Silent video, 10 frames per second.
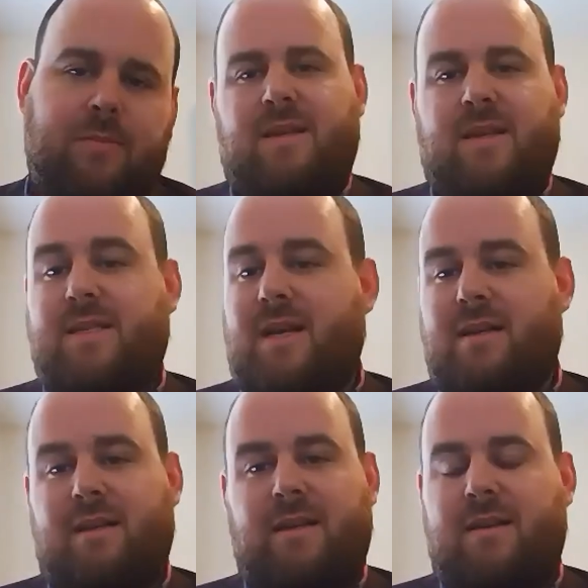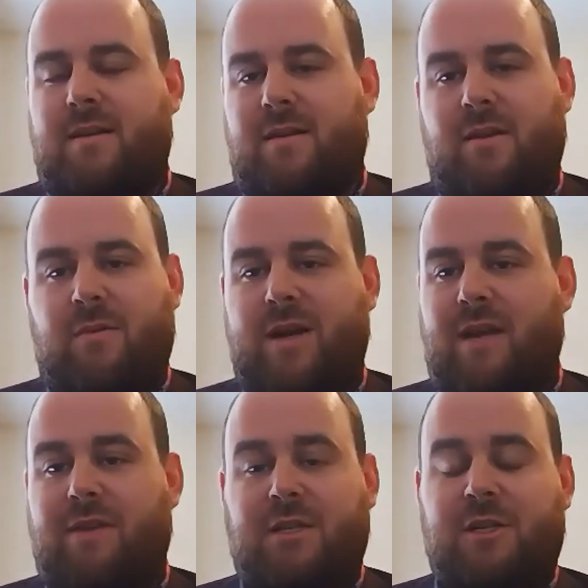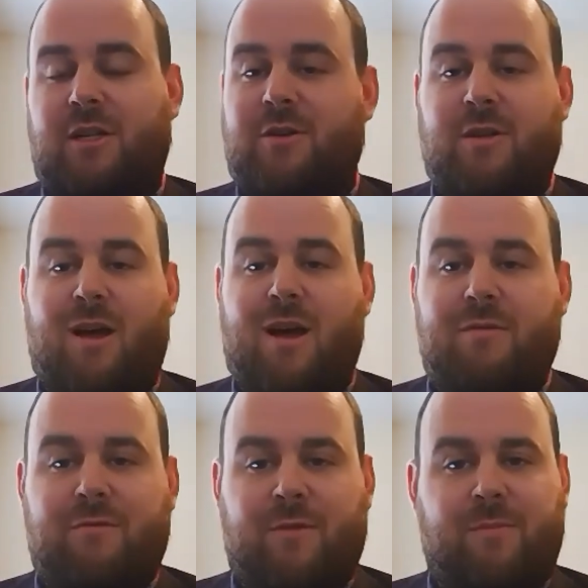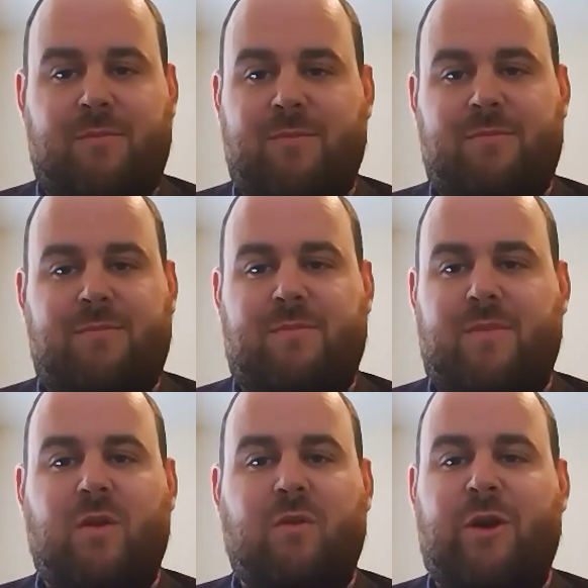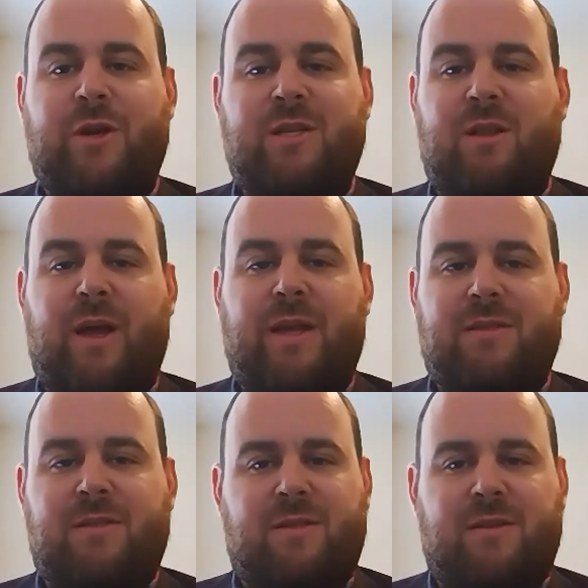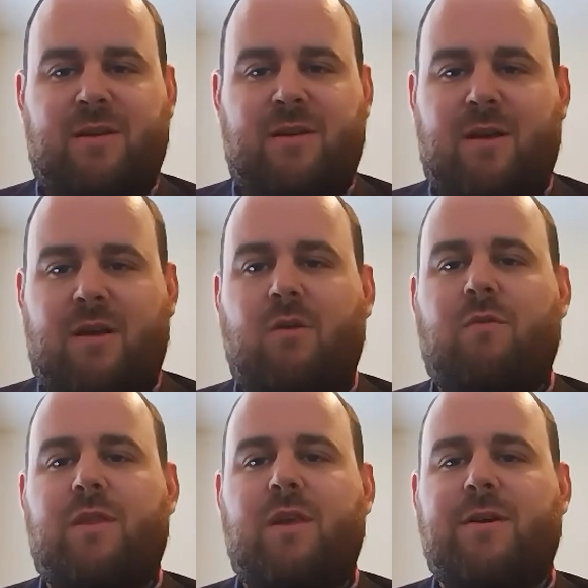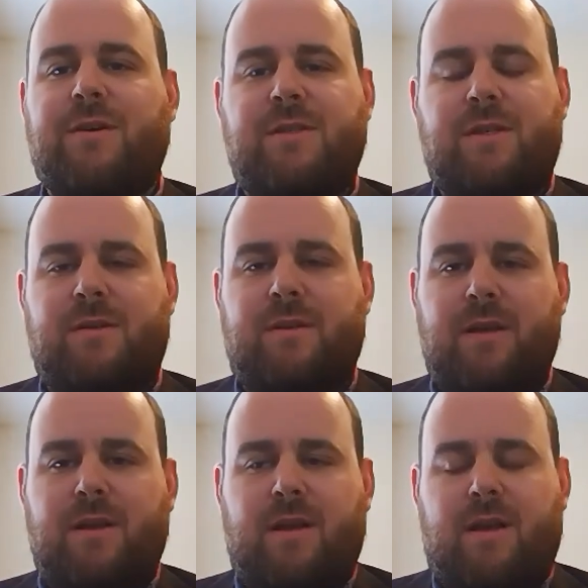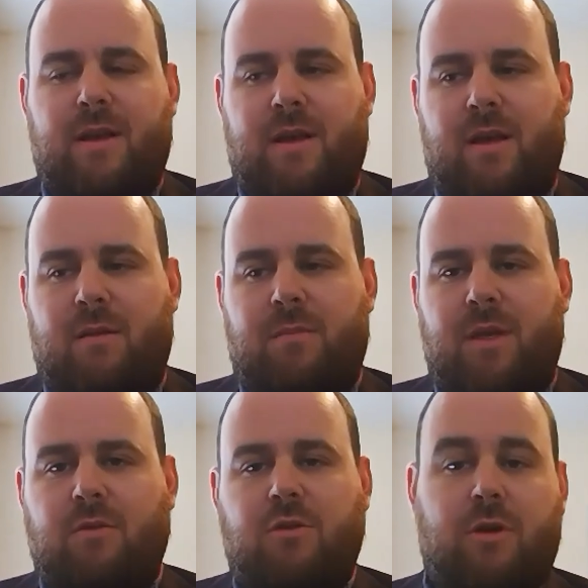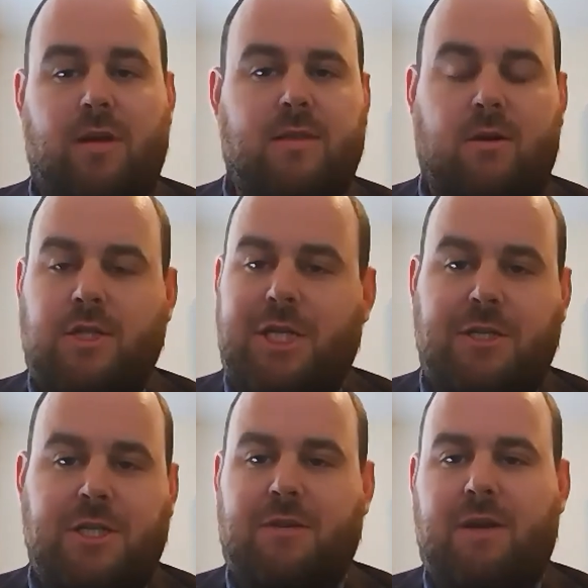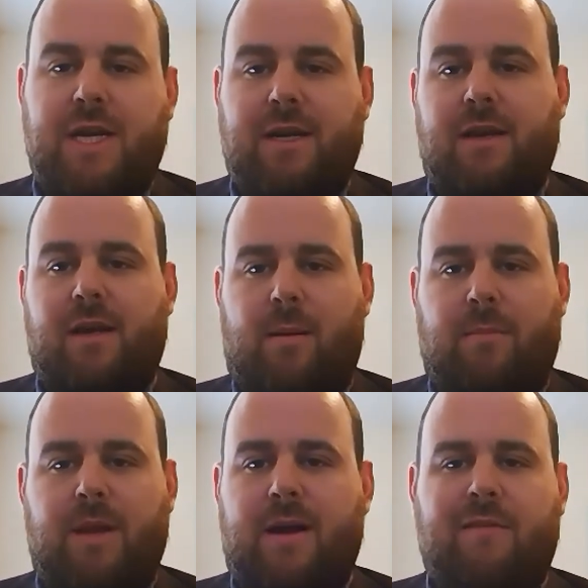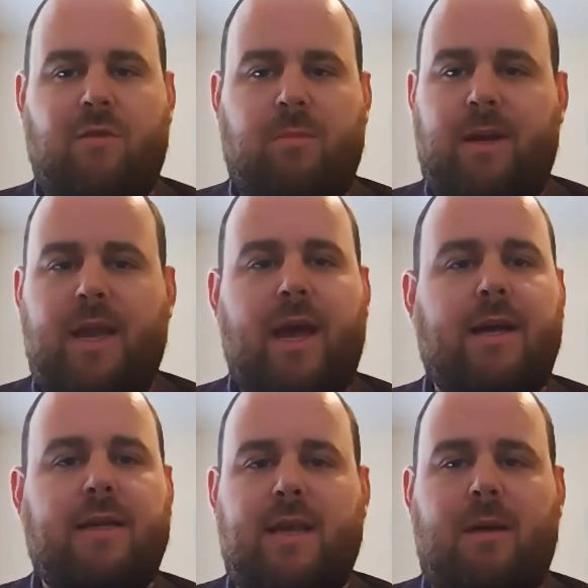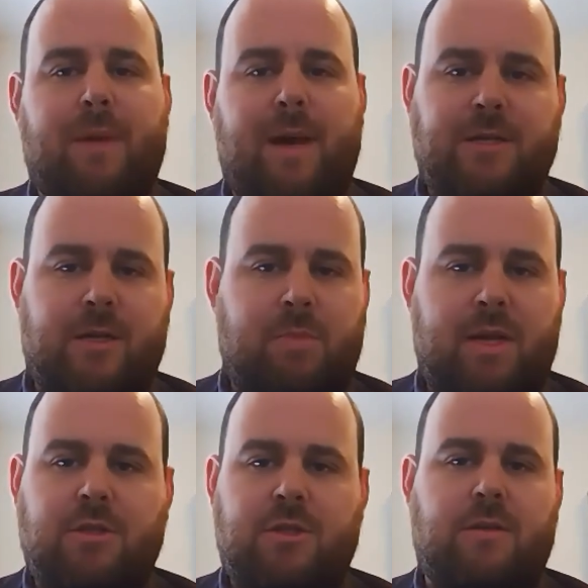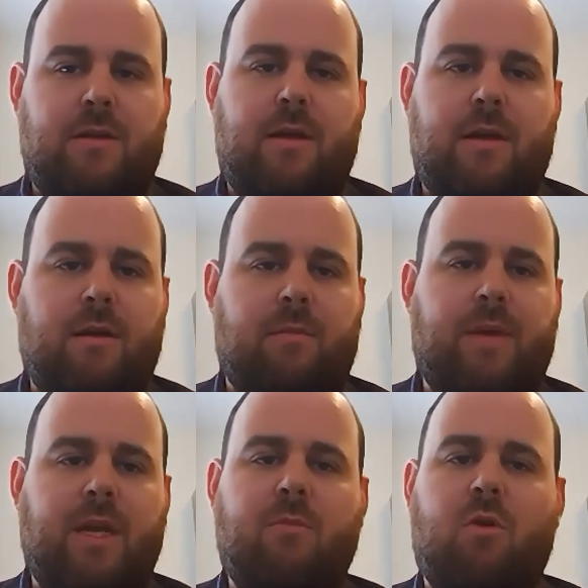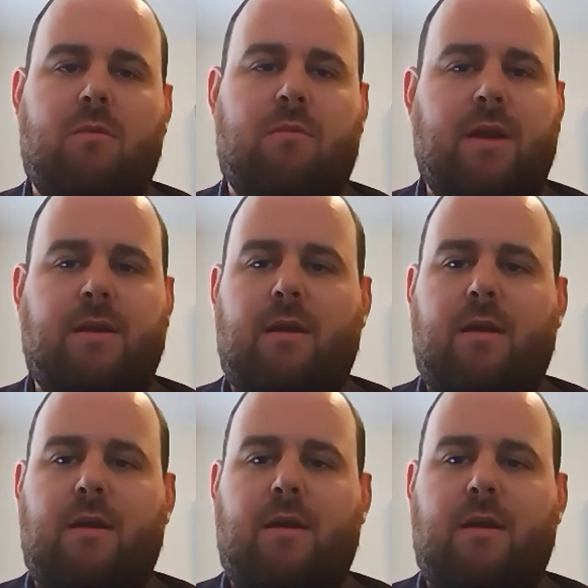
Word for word: exactly and you know i've actually learned a lot from you know various clients uh, over the years and um, you know trends are changing right um, not everybody has that magic pension um, anymore right